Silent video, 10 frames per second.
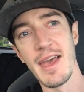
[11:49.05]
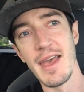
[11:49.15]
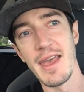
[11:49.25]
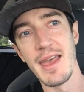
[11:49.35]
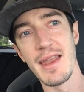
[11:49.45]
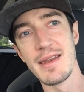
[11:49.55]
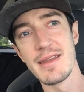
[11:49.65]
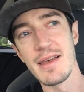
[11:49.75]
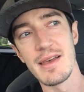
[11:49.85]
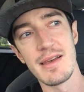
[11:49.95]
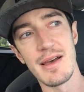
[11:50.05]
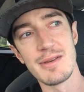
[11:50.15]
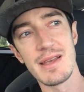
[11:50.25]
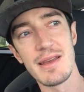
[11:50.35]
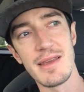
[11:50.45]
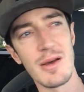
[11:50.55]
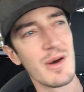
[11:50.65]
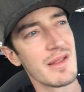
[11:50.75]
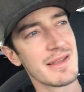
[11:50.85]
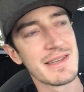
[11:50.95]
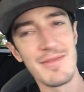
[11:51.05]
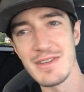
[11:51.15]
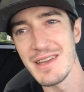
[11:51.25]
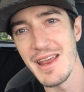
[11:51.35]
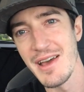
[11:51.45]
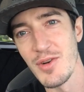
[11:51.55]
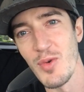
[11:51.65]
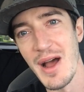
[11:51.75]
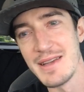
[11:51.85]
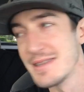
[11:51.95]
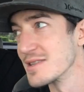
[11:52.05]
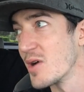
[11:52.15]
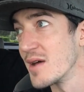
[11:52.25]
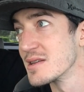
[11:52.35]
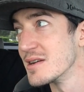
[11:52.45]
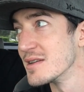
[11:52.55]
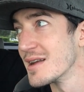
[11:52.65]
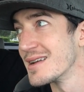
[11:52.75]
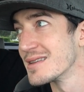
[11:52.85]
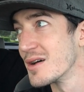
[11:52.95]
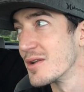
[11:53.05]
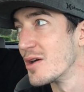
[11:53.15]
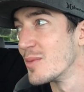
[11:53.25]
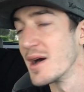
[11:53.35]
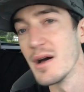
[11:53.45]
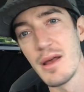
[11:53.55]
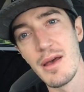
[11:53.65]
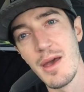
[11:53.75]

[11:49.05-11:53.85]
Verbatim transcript: And I was like, you know what? Let's see if there's any other Rosses around here that I don't know about.